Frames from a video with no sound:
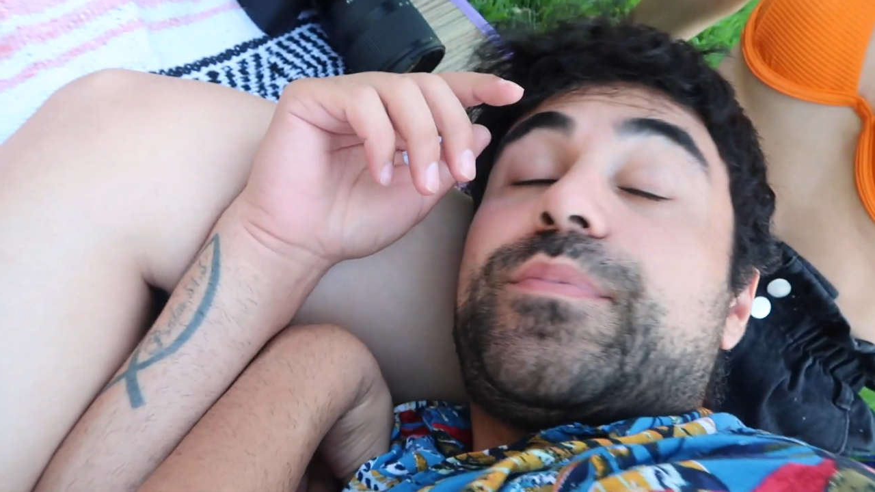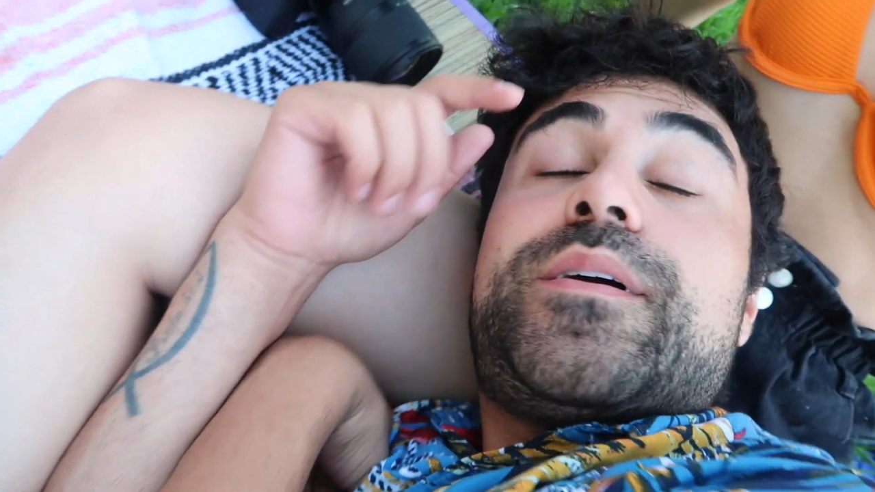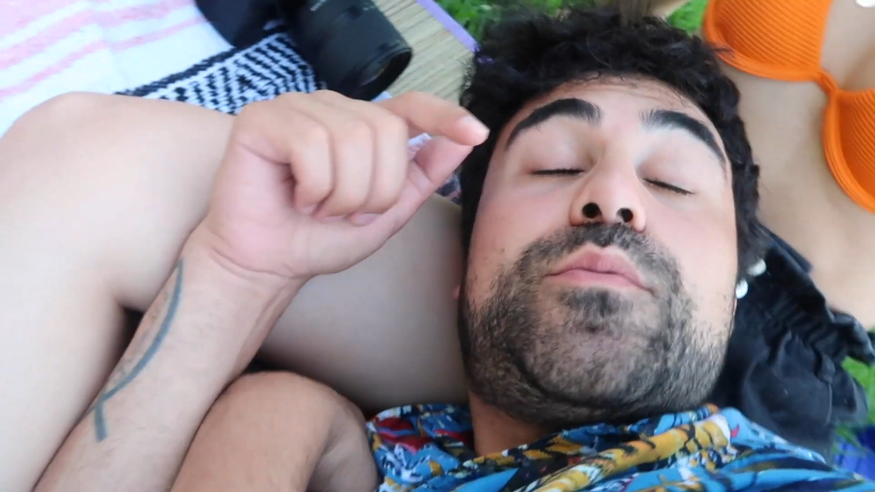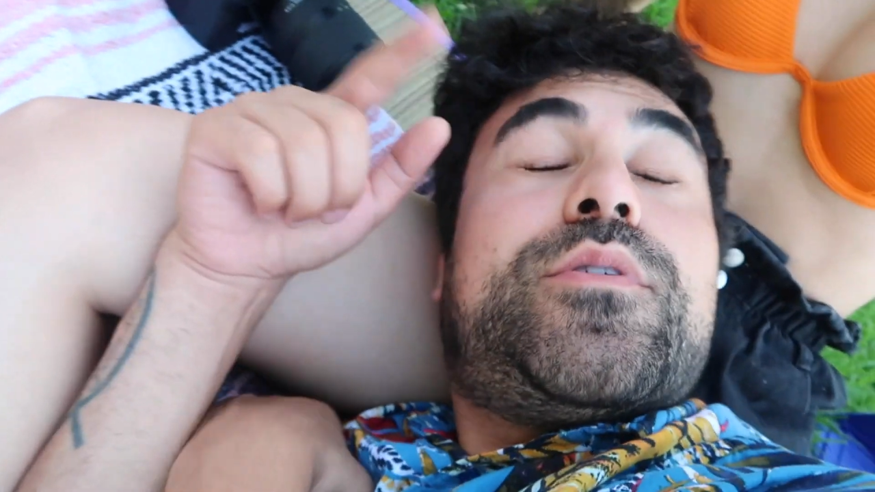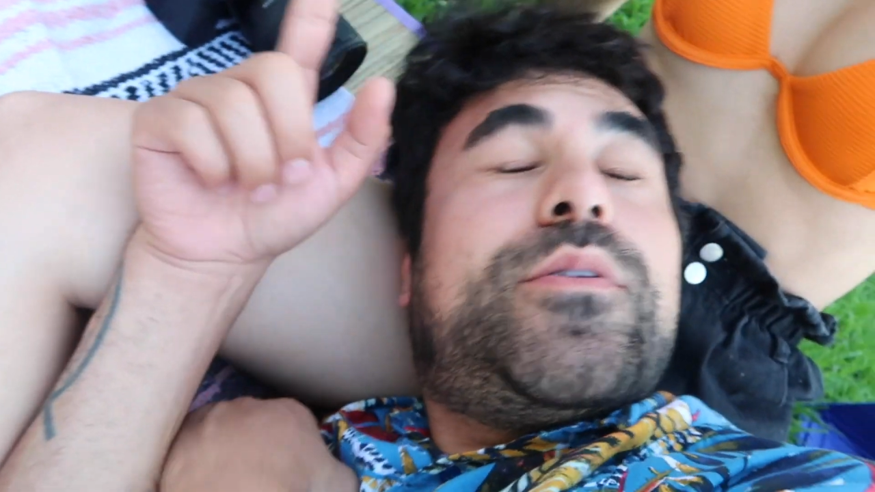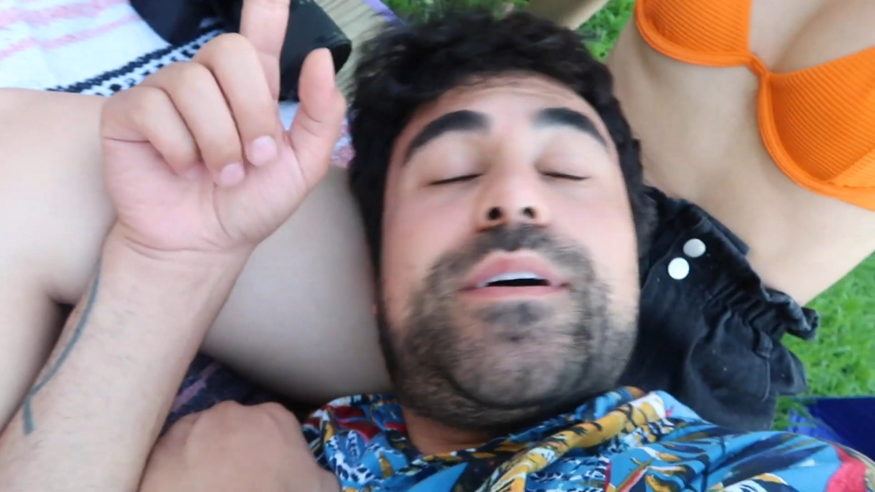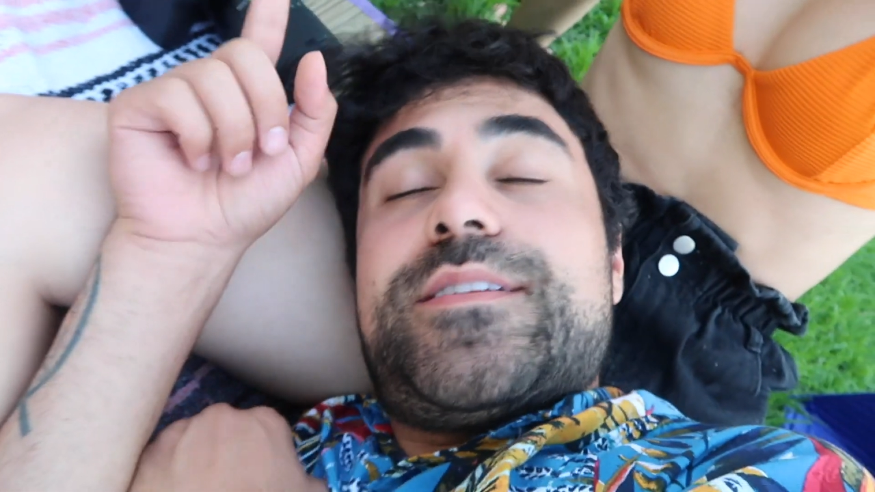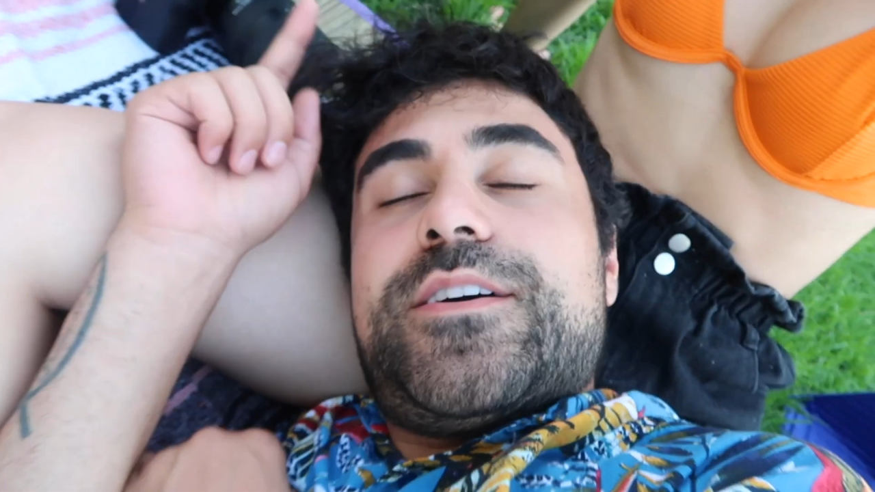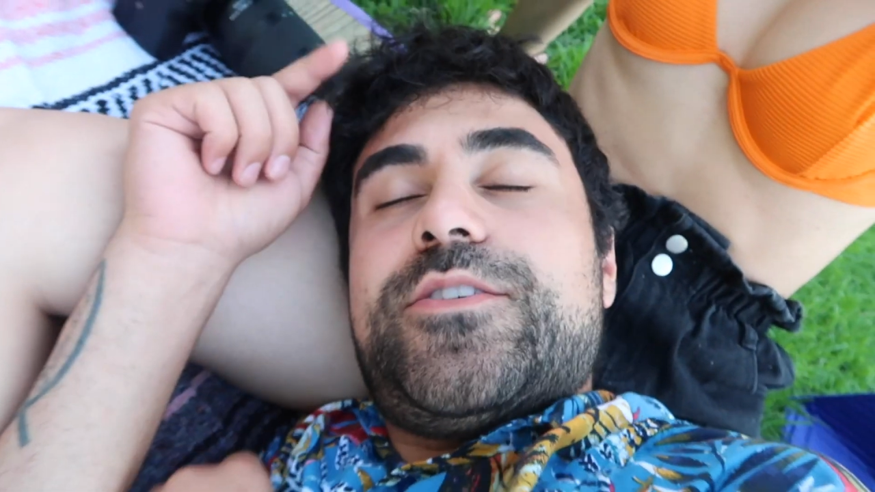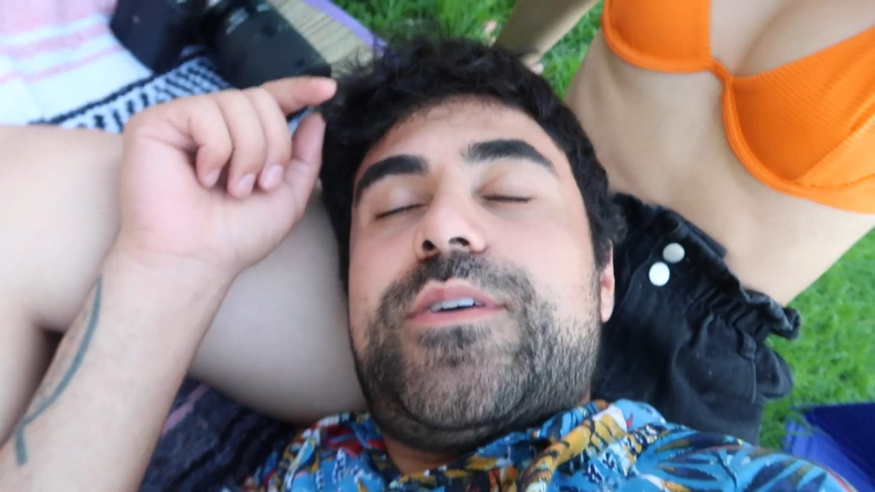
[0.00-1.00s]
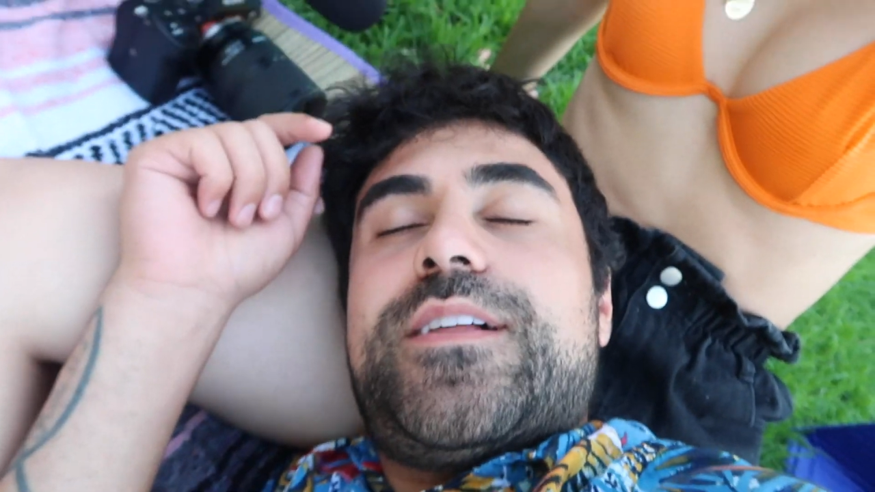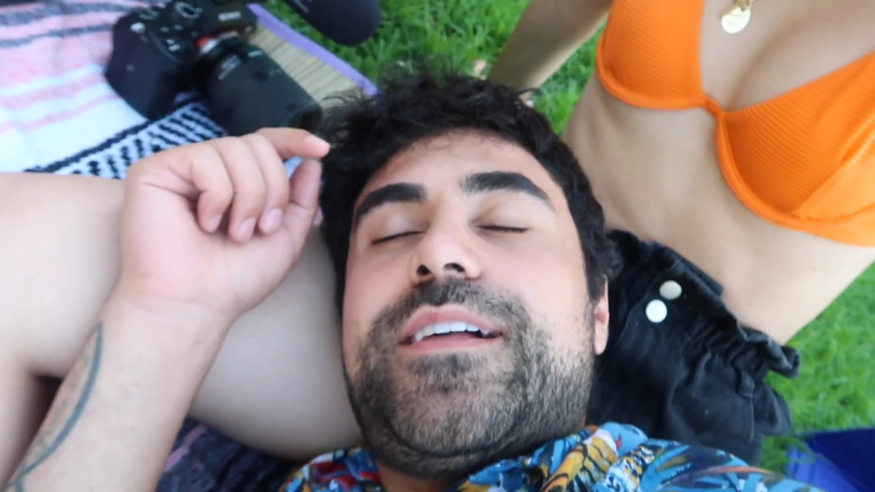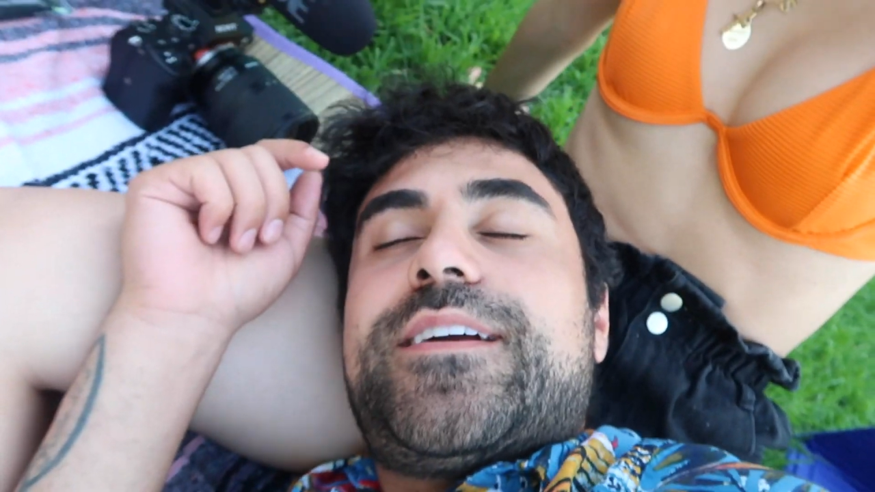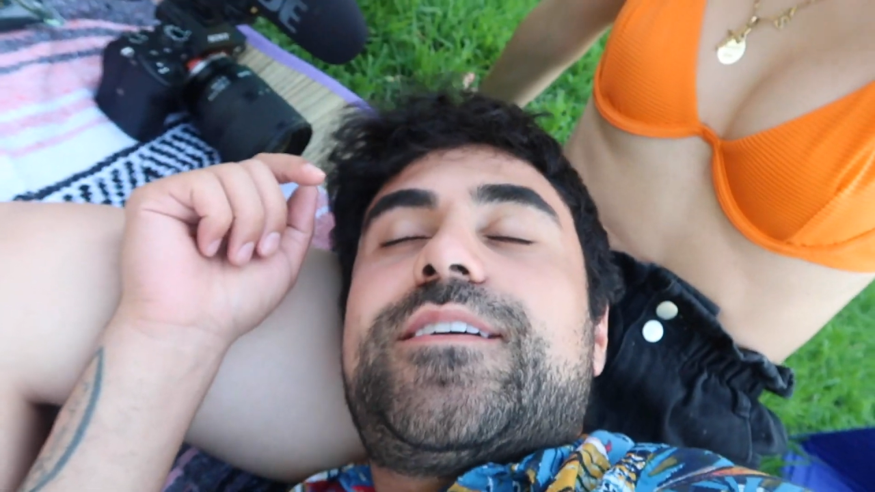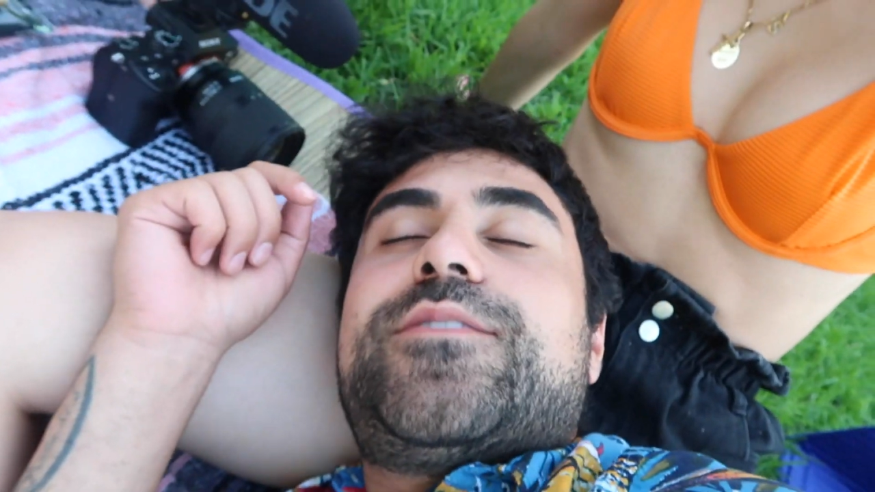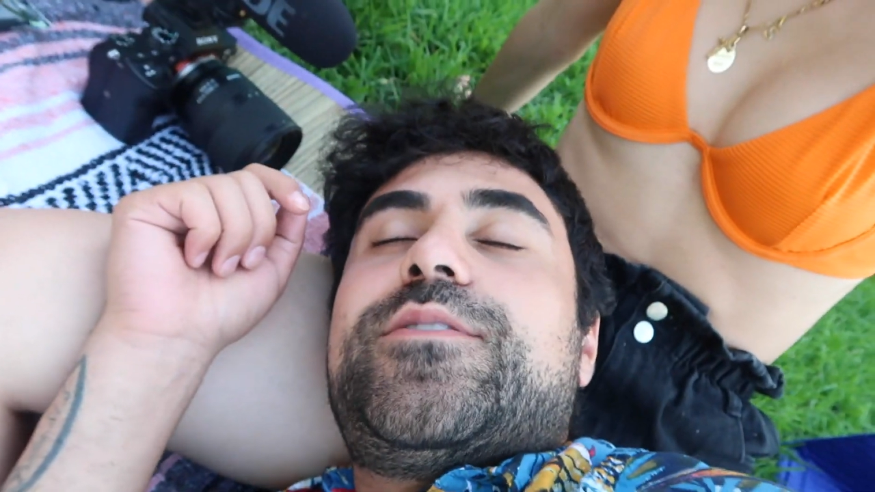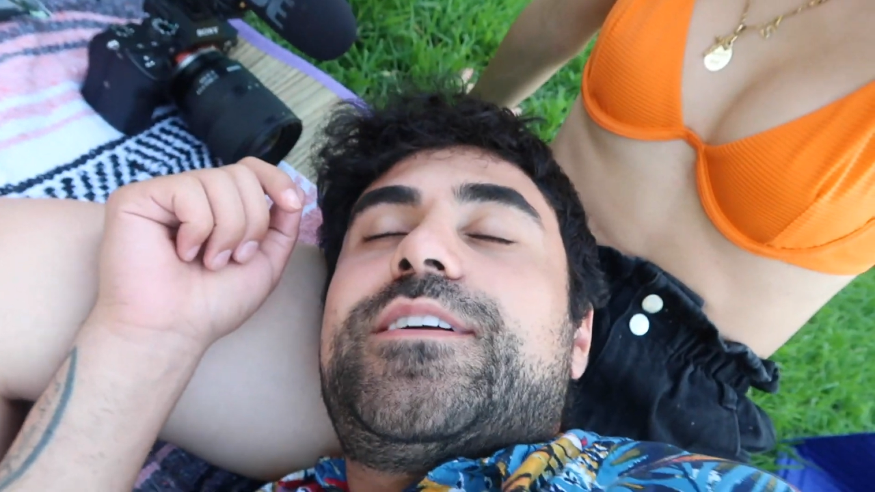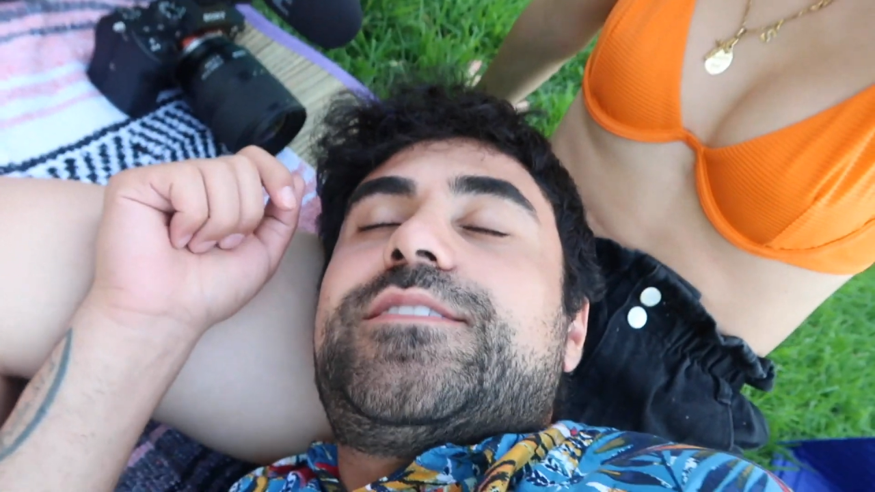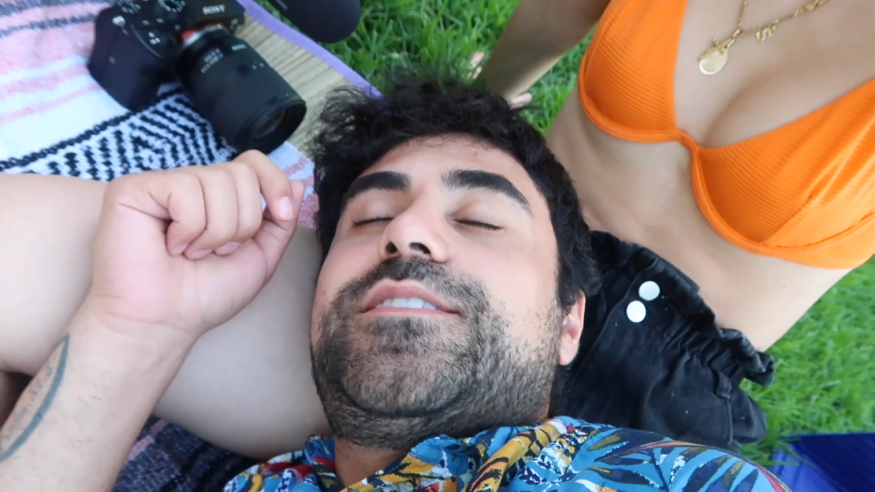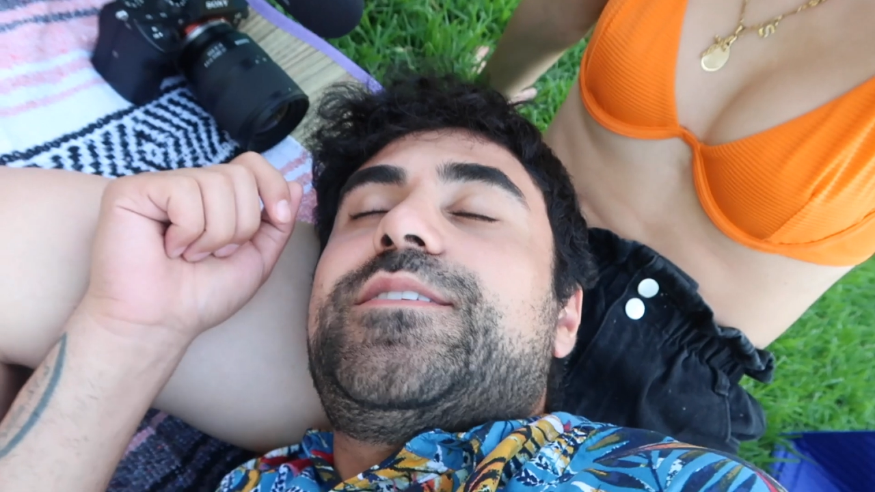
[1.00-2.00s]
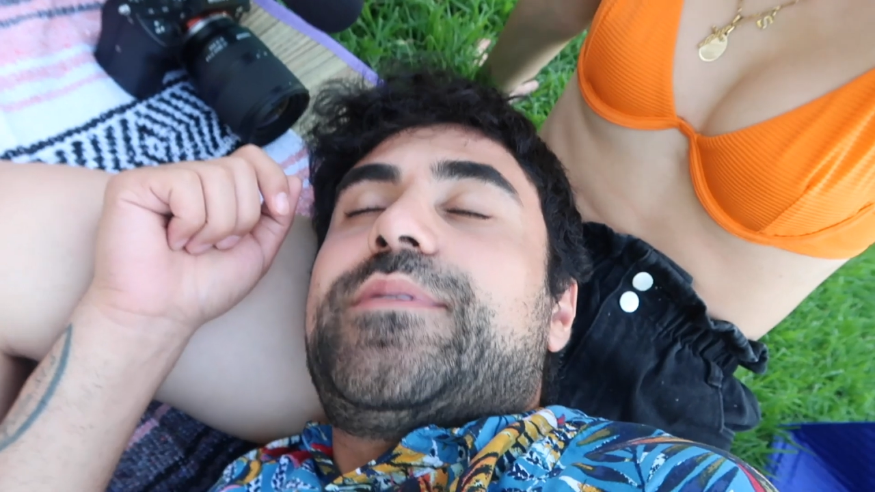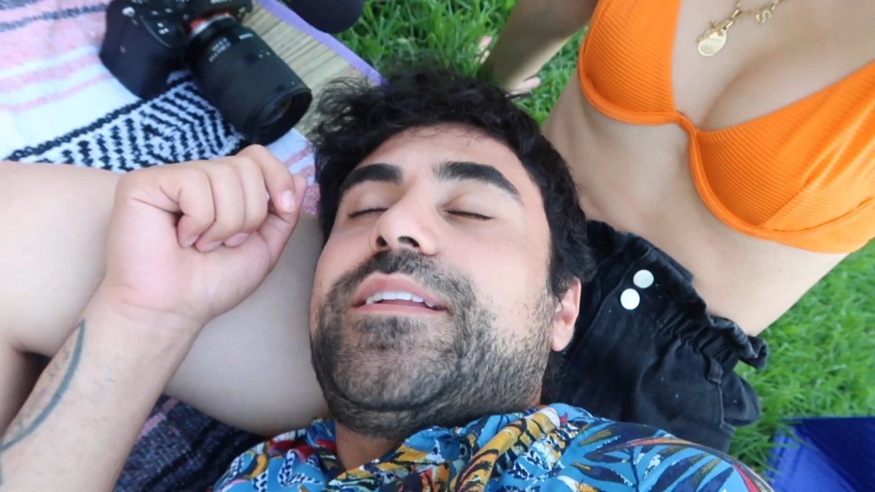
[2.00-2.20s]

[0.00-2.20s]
Babe, what do I tell you I like when I sleep?